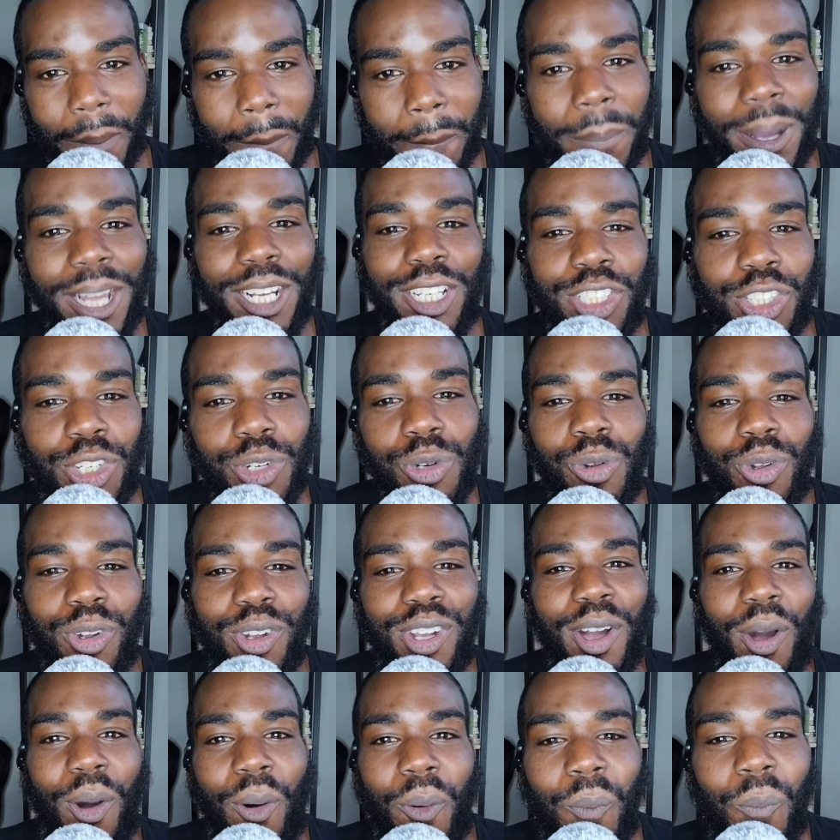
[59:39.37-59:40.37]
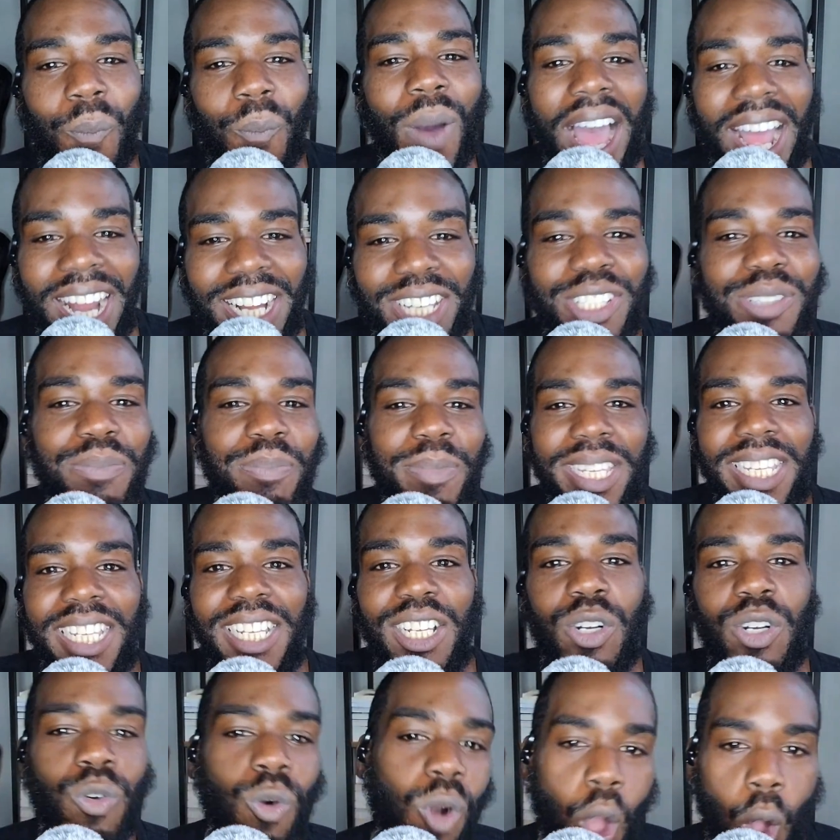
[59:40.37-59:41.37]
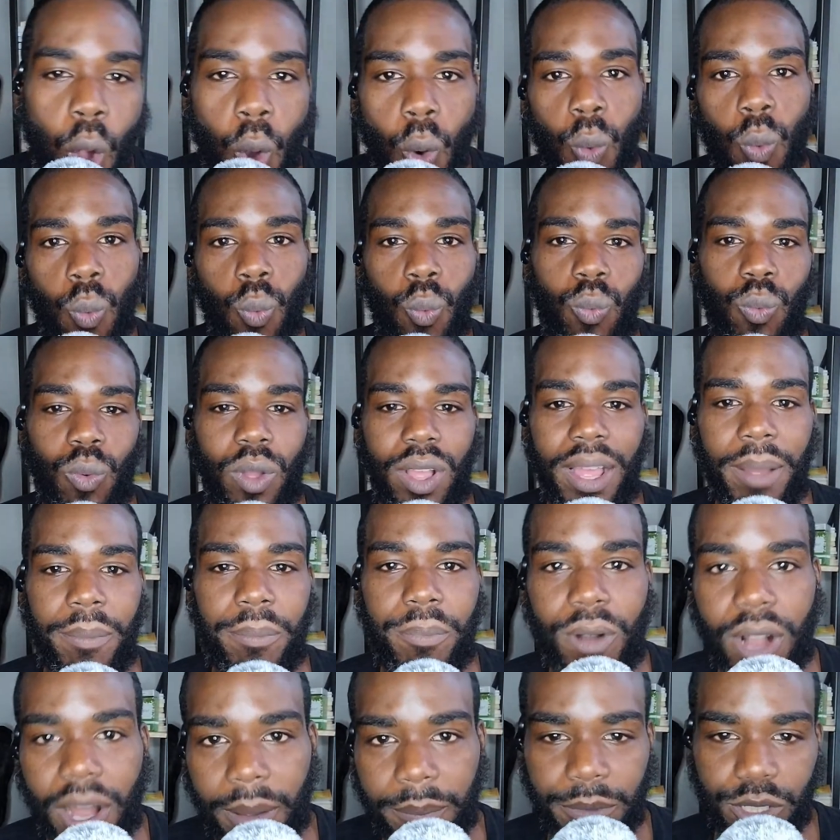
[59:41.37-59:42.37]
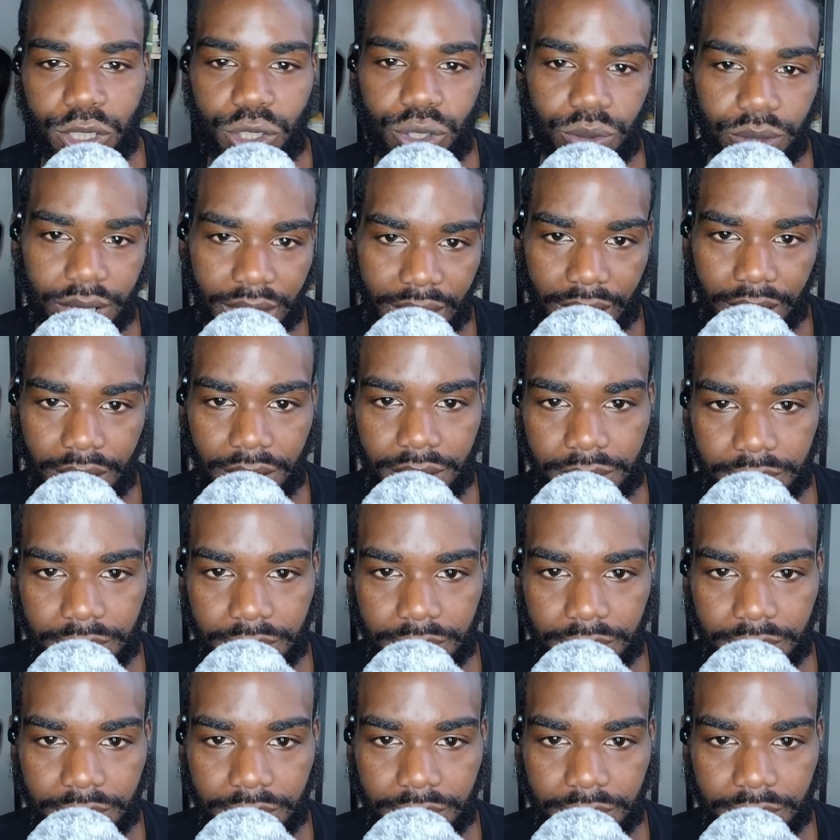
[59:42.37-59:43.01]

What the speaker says: But you gonna watch me grow. I promise you that.